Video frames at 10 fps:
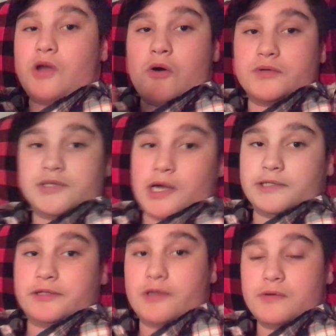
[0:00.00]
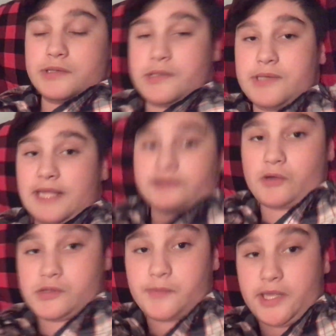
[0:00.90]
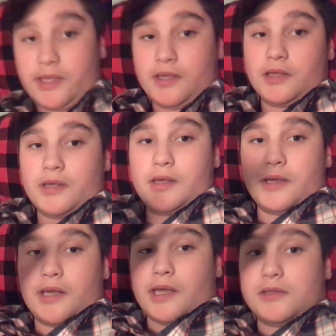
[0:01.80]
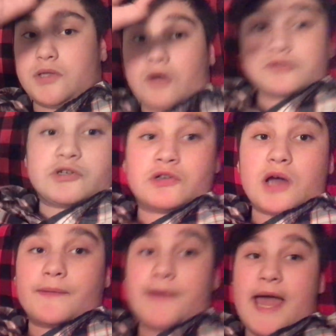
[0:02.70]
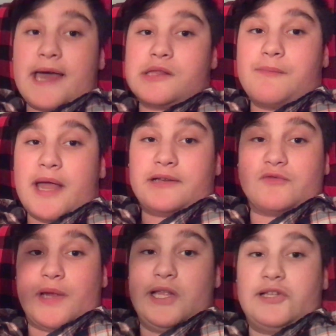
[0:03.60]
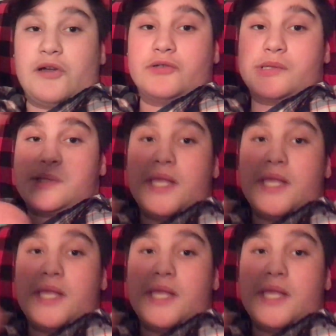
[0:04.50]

Don't touch those, just let those be, and don't turn off aspect ratio, just